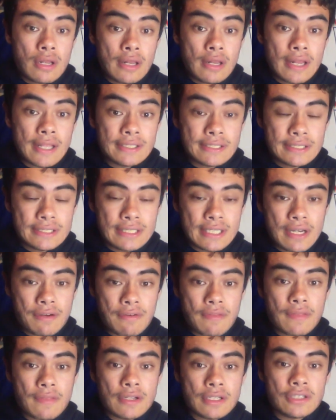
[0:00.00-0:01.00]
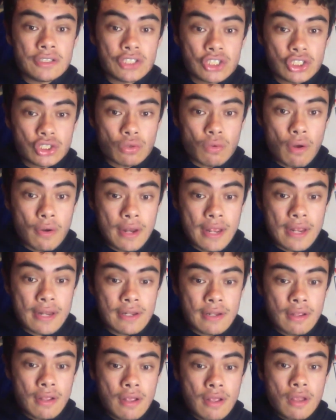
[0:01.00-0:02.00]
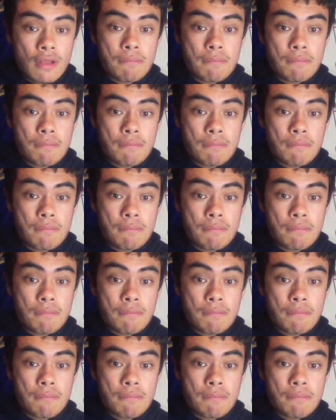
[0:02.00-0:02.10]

links there in the squad, and